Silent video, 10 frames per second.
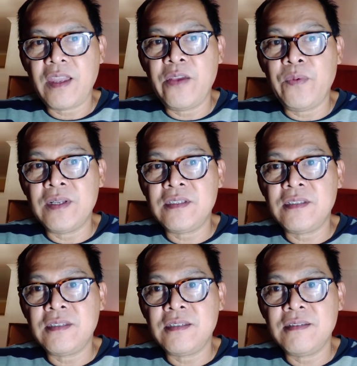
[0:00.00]
I
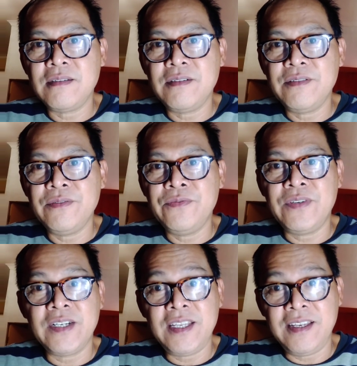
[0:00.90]
was
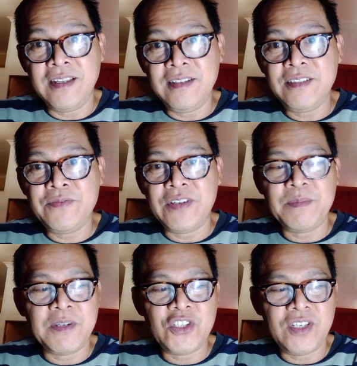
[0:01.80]
very healed, very
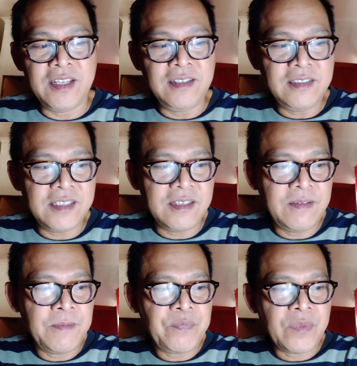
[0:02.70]
much healed.
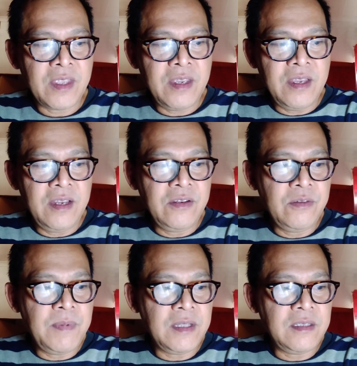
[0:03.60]
No,
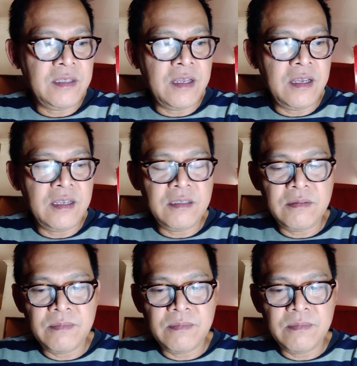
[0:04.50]
but I